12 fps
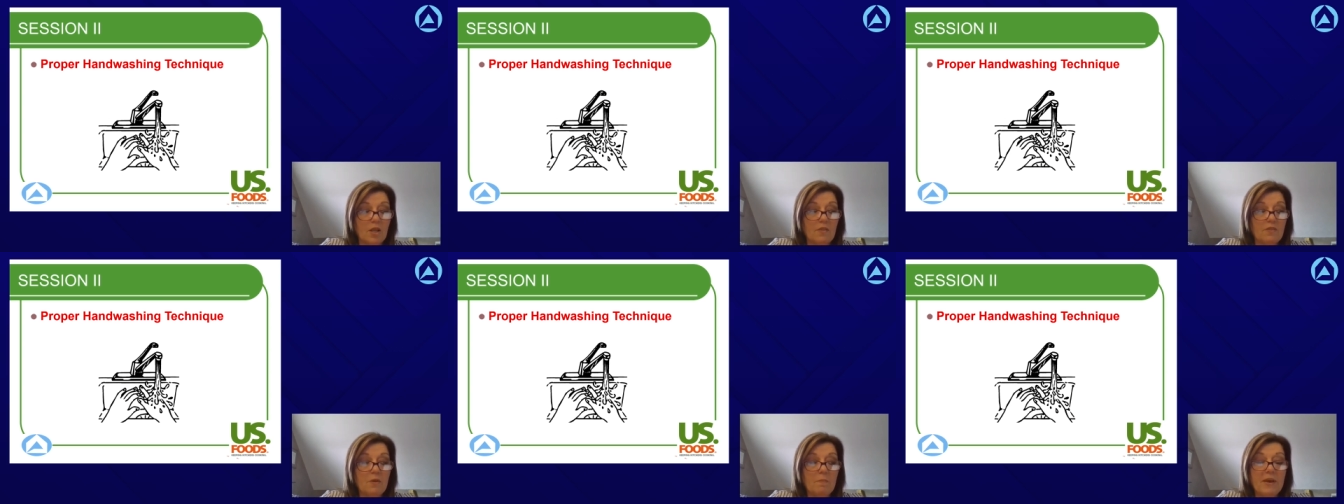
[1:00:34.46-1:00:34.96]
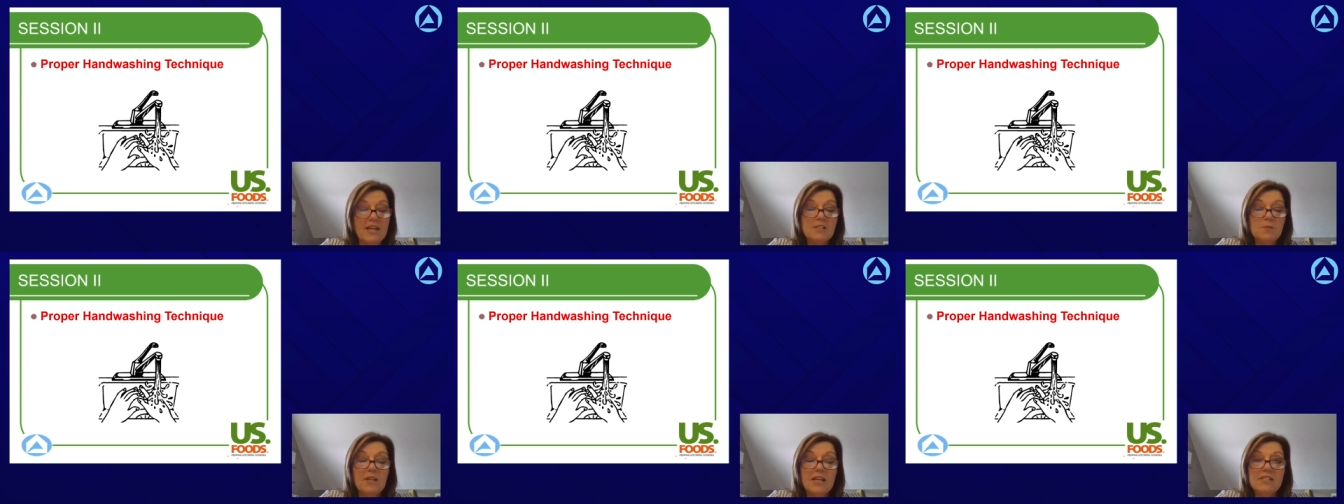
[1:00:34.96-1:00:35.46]
The
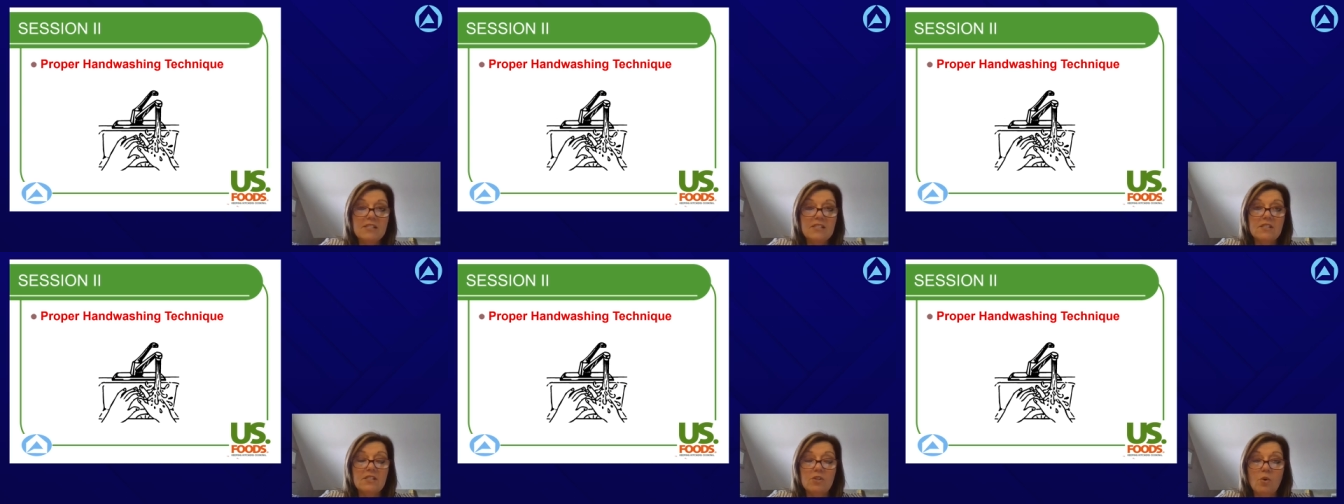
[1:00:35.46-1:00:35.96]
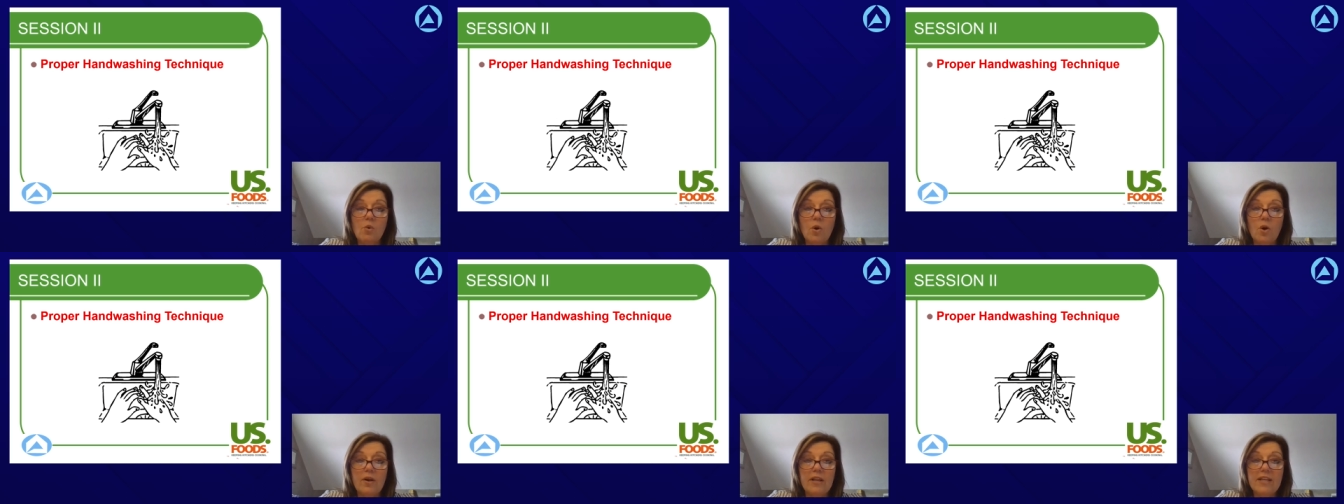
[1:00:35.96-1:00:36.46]
best place to
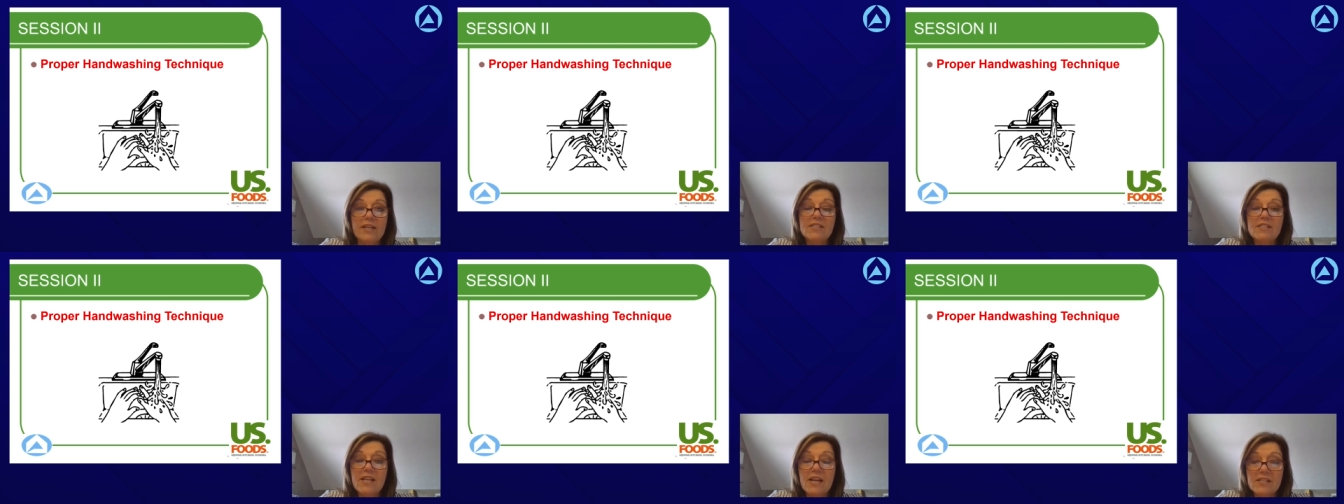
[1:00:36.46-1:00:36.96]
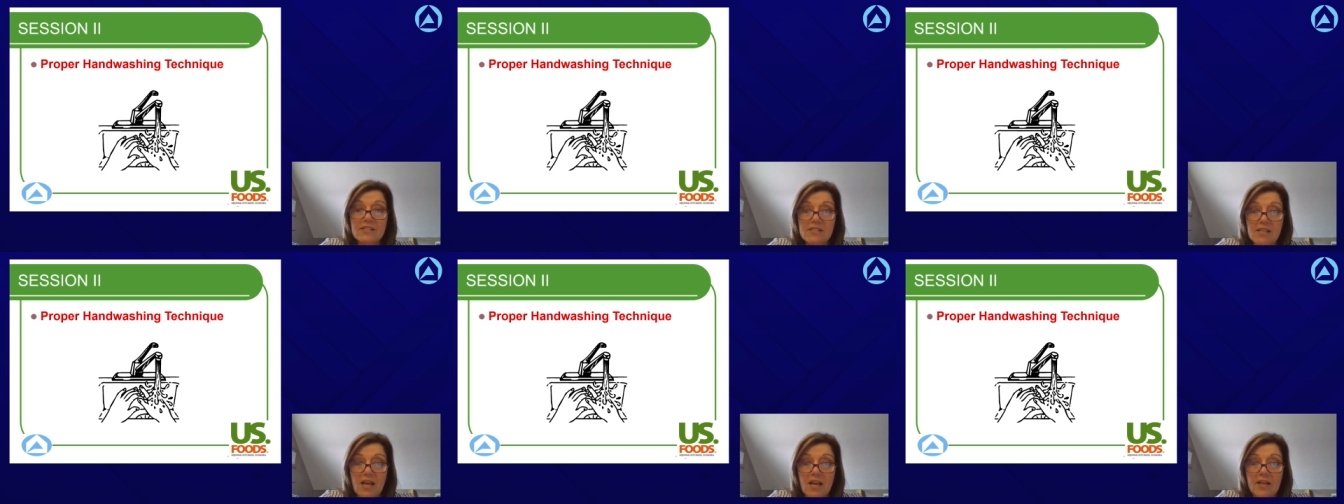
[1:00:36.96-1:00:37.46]
store
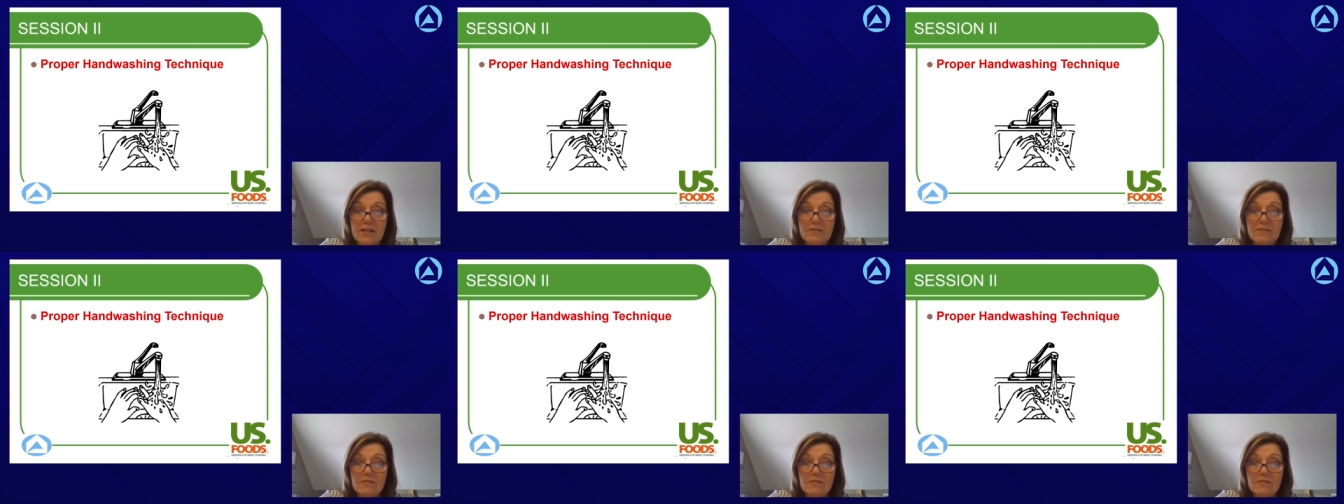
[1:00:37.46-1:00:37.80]
insecticide,